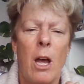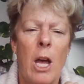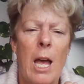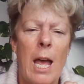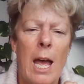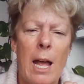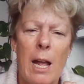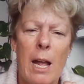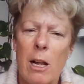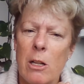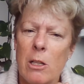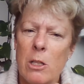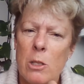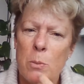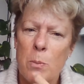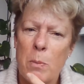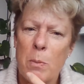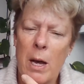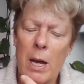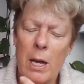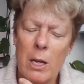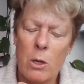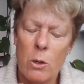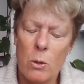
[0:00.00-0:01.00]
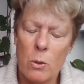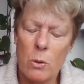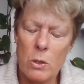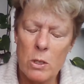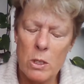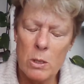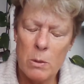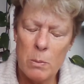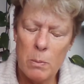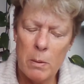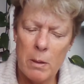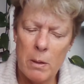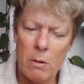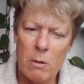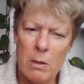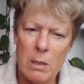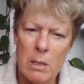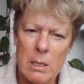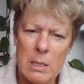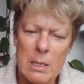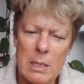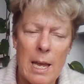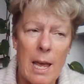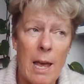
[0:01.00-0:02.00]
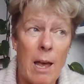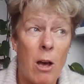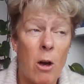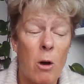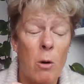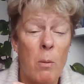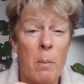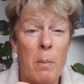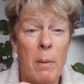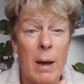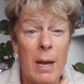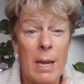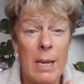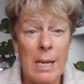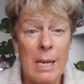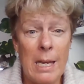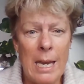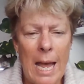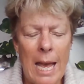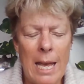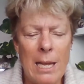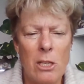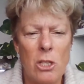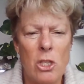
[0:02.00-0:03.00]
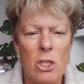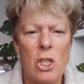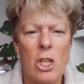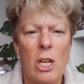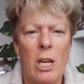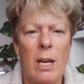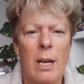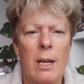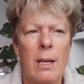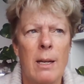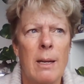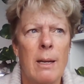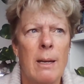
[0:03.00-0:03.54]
held by your spirits, held by nature,